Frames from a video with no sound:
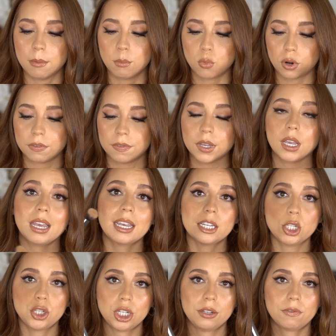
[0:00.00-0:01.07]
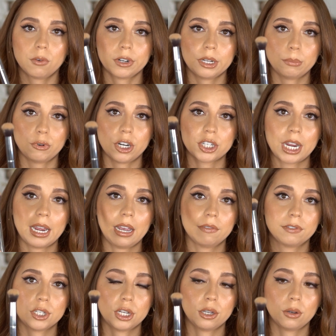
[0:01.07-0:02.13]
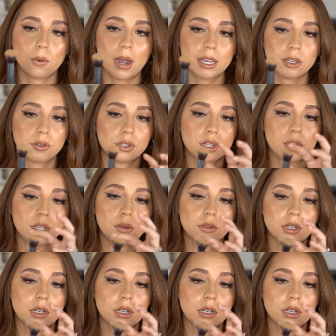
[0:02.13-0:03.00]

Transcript: Morphe G40 brush. I have two. I used to use